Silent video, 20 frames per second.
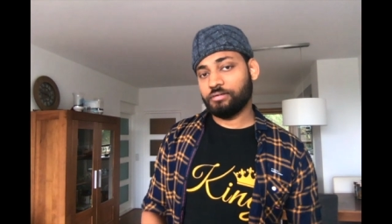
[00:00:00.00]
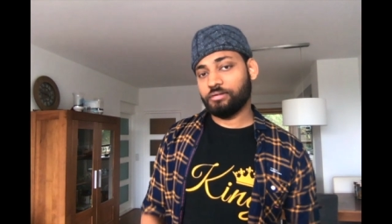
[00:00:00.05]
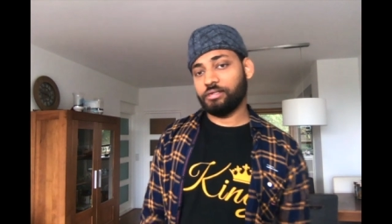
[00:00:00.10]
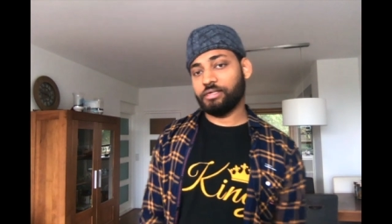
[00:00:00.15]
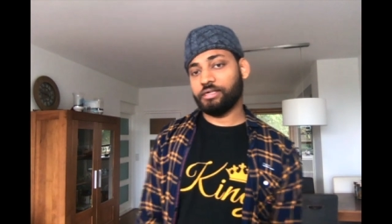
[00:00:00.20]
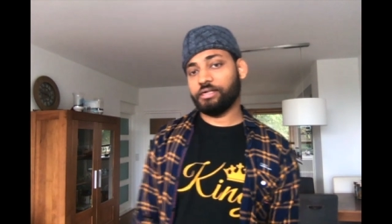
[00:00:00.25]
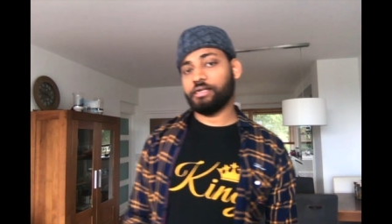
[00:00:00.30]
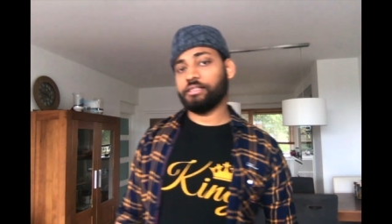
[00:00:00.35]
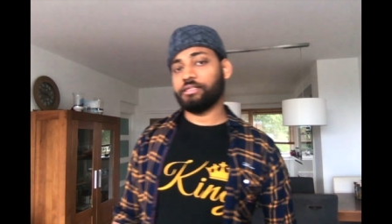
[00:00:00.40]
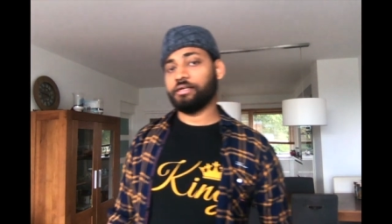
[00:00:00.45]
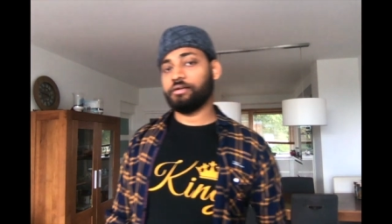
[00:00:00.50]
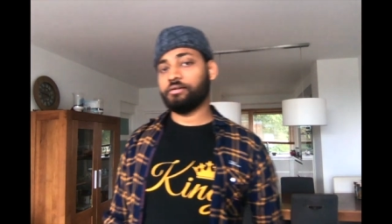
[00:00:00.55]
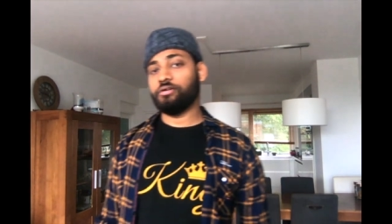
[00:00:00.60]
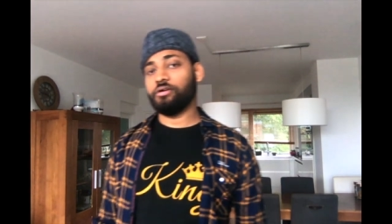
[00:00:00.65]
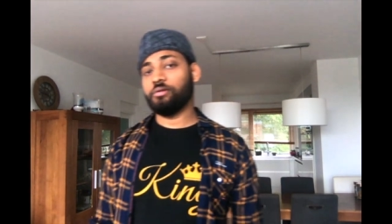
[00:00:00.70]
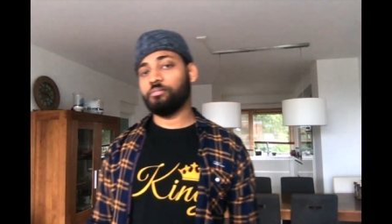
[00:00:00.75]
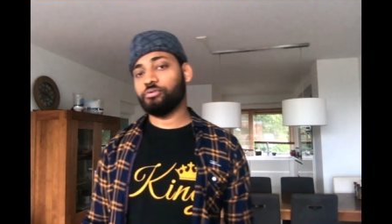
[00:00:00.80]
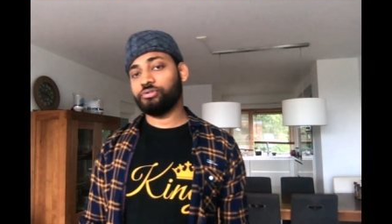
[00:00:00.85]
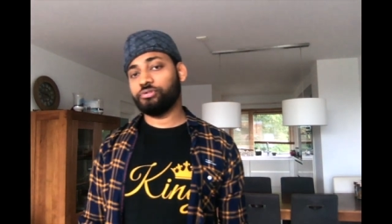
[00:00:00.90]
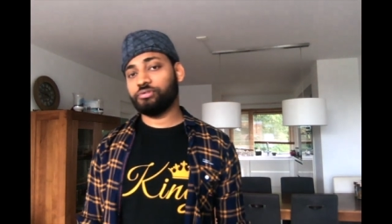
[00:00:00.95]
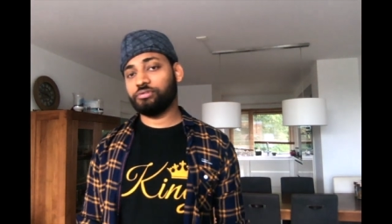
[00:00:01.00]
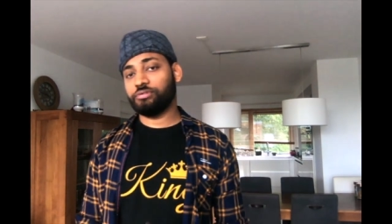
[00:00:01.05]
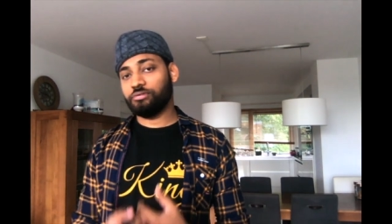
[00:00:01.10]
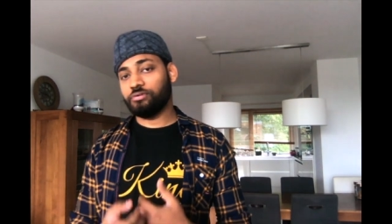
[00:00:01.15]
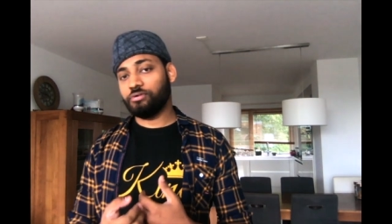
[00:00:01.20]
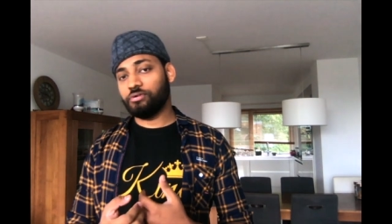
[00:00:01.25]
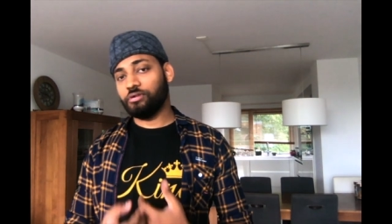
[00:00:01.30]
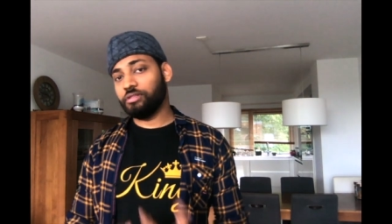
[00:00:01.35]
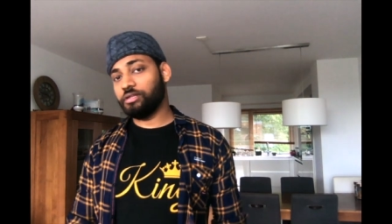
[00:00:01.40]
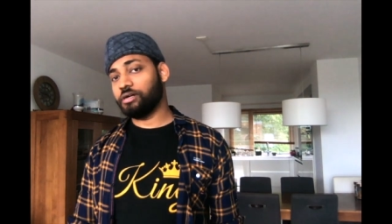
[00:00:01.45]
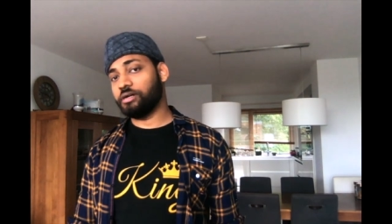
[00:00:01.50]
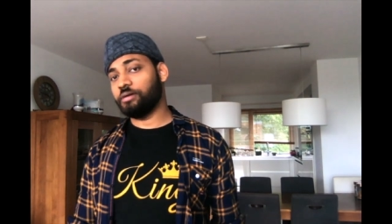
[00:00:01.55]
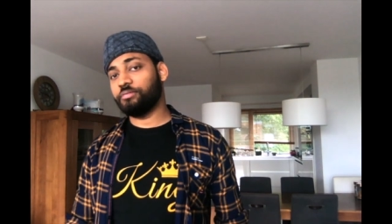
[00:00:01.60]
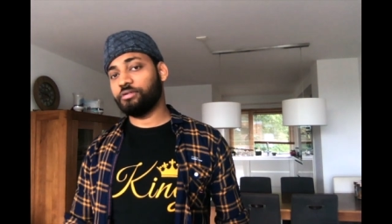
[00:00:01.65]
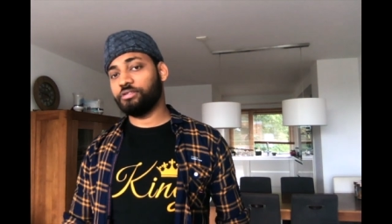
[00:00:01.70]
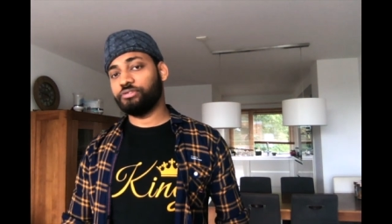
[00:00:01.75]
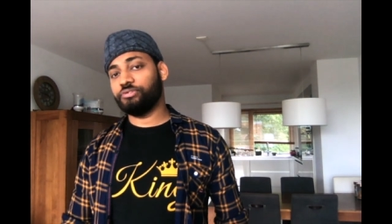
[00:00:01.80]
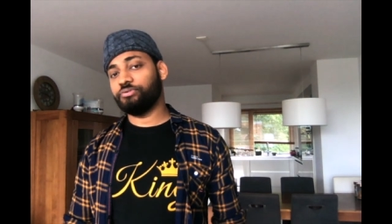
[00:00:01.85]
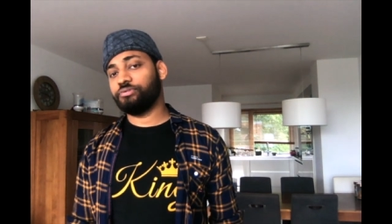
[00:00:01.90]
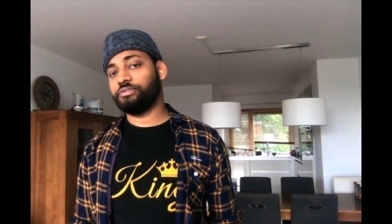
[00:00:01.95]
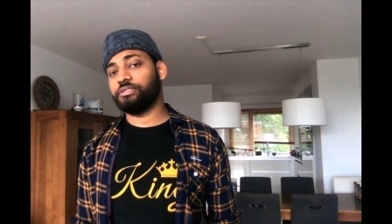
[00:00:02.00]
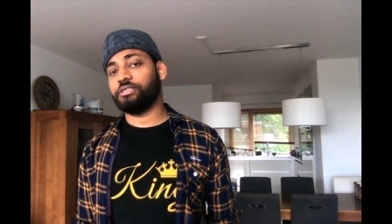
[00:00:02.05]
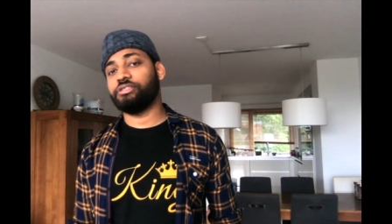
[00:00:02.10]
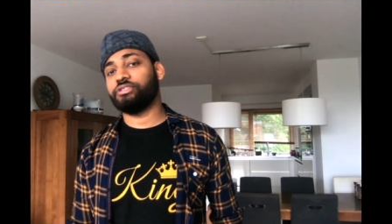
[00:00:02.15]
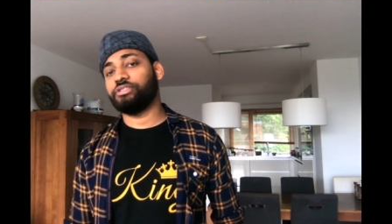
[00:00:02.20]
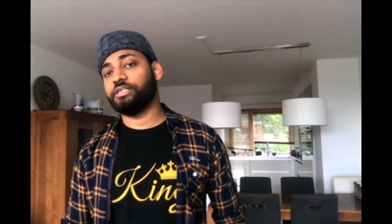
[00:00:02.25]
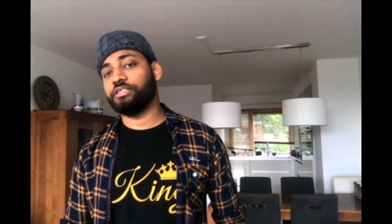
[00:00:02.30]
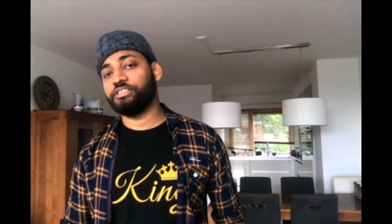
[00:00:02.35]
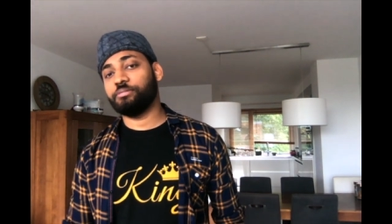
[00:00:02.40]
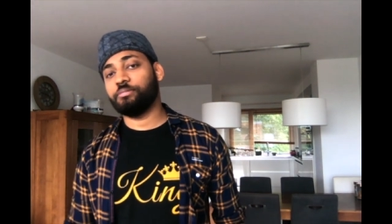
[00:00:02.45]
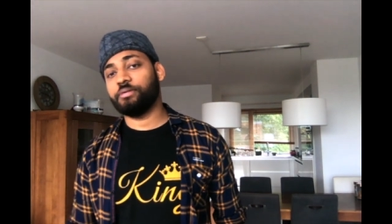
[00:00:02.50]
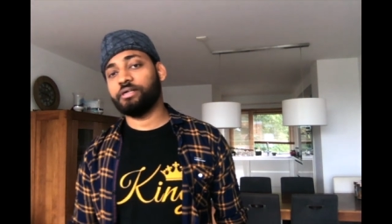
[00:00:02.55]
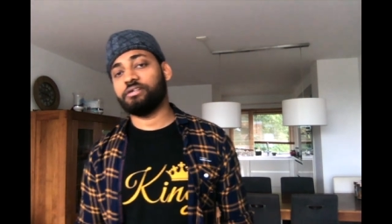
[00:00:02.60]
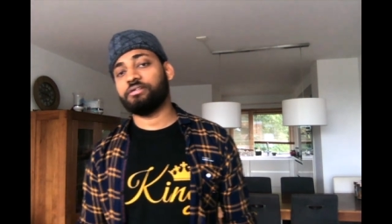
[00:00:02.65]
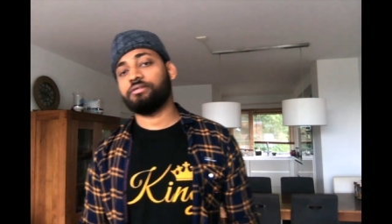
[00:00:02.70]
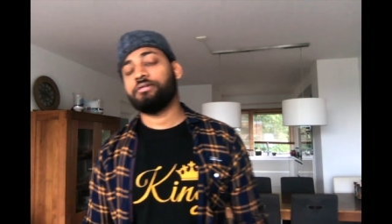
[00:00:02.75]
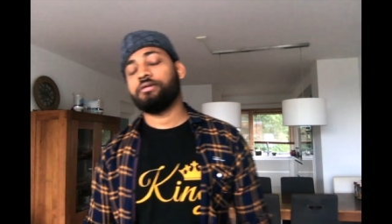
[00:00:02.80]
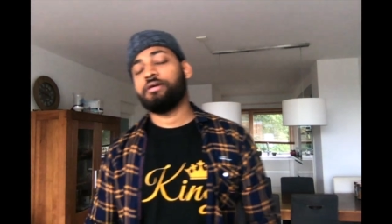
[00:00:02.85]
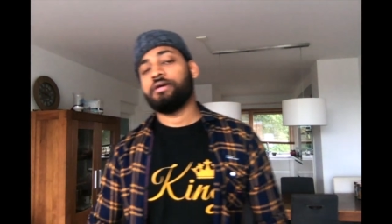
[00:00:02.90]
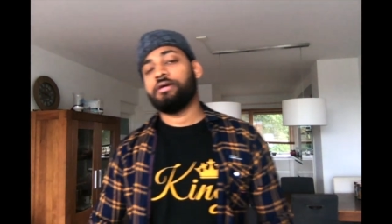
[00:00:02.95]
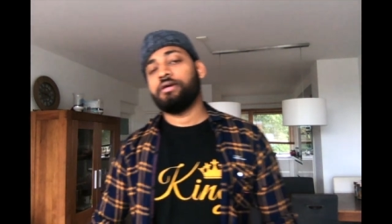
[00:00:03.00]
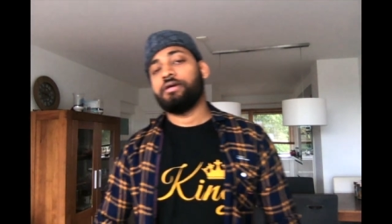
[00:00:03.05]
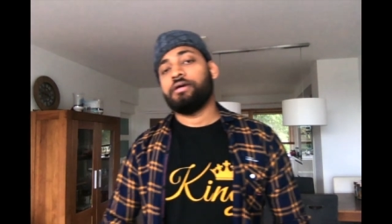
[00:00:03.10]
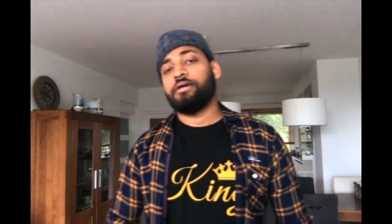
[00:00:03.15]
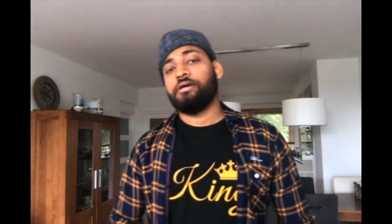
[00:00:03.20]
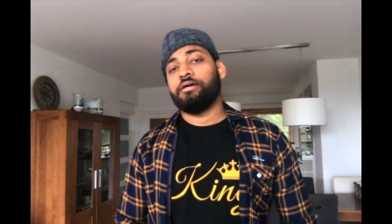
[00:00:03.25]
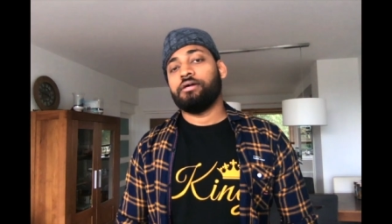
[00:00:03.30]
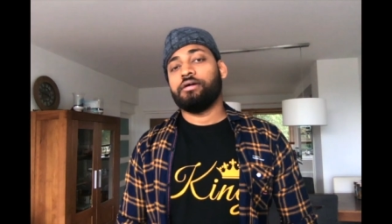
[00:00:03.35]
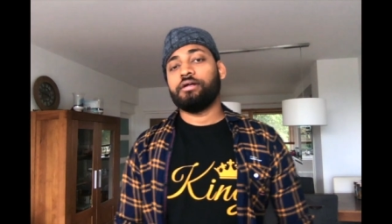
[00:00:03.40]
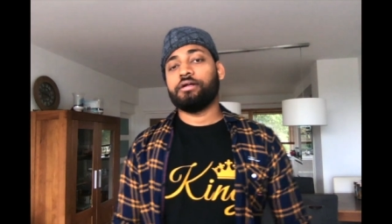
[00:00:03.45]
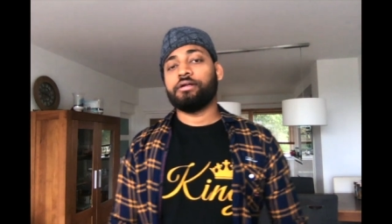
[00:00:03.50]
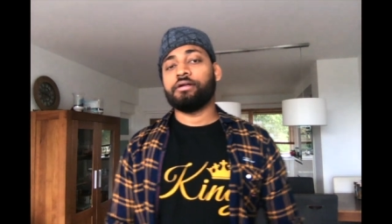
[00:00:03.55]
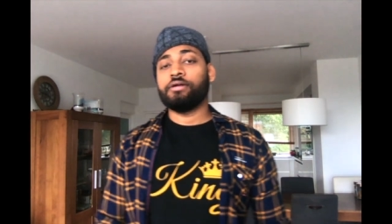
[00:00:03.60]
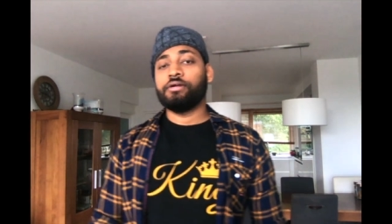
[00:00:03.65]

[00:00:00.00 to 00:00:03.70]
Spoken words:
Like I think almost all the companies use that strategy pattern. Right?